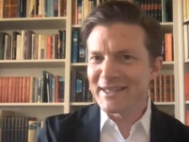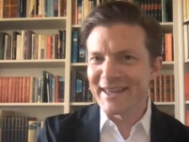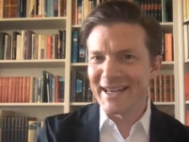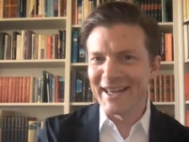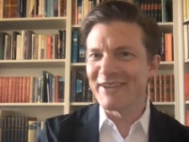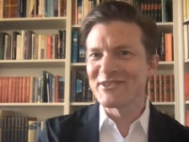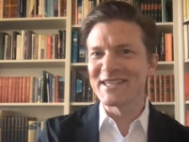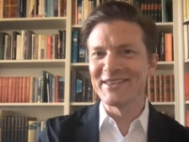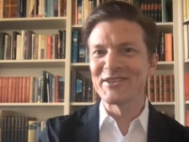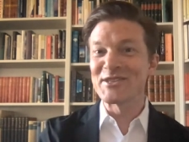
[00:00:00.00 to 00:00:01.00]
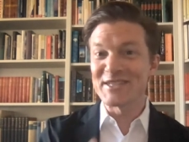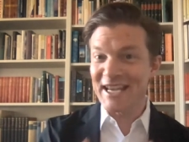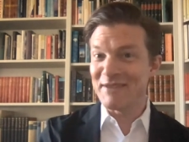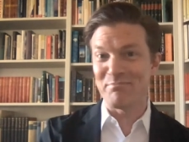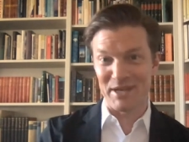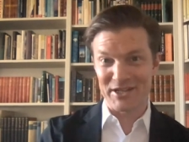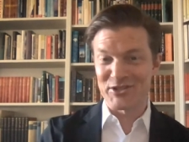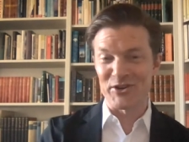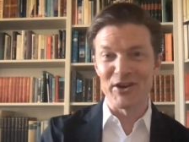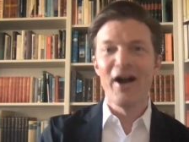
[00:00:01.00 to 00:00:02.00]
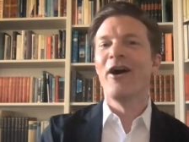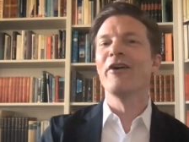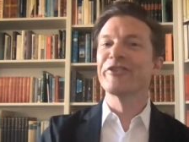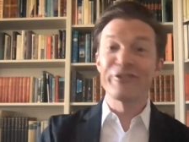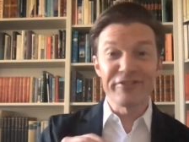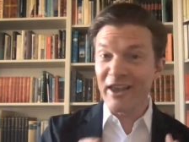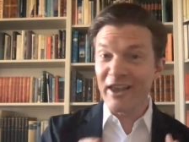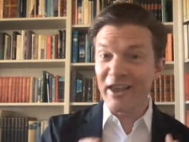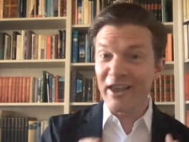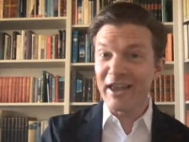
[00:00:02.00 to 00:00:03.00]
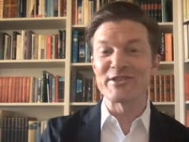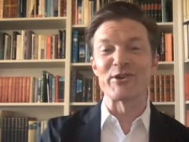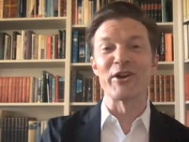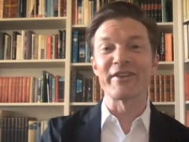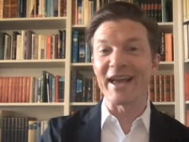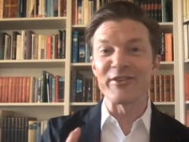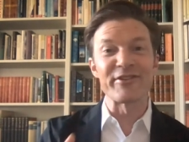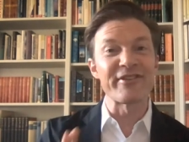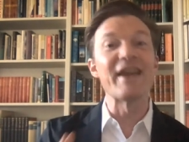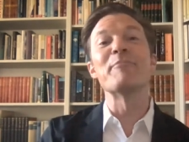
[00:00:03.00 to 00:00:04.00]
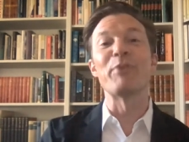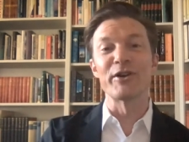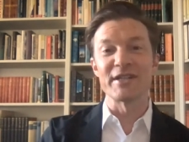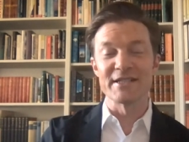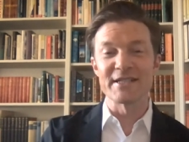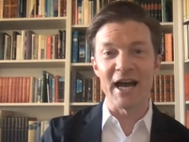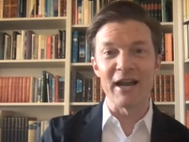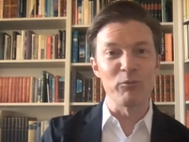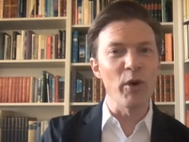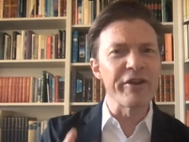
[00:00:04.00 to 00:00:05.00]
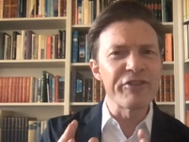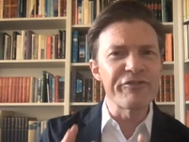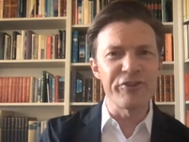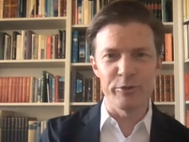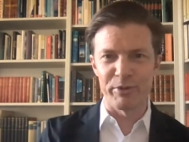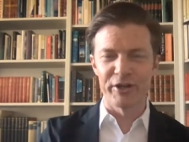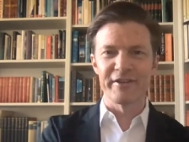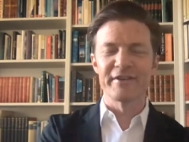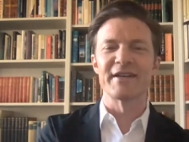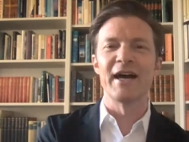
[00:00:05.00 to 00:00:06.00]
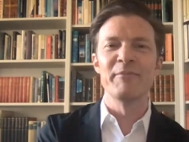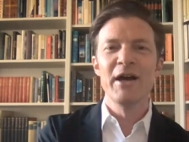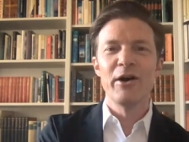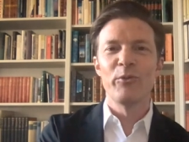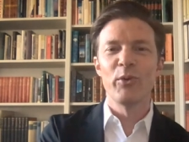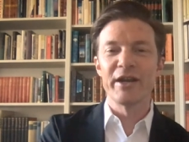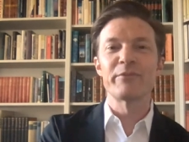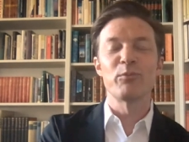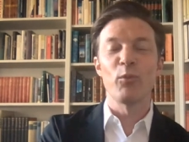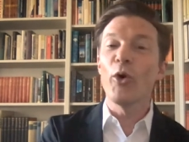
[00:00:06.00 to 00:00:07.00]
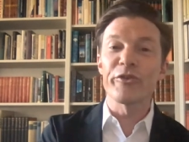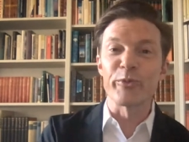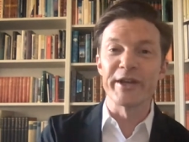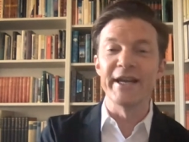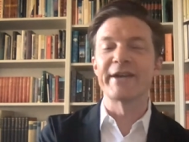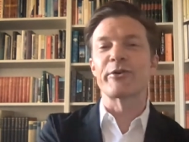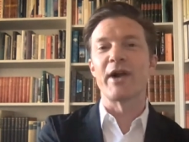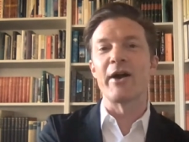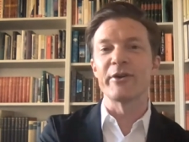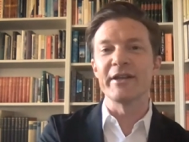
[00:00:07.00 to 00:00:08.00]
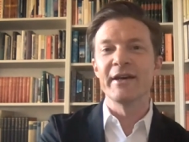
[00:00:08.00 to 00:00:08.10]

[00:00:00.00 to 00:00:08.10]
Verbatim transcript: then have seen the same picture of the same restaurant at the same point in time, one of the few points in time when it was really crowded.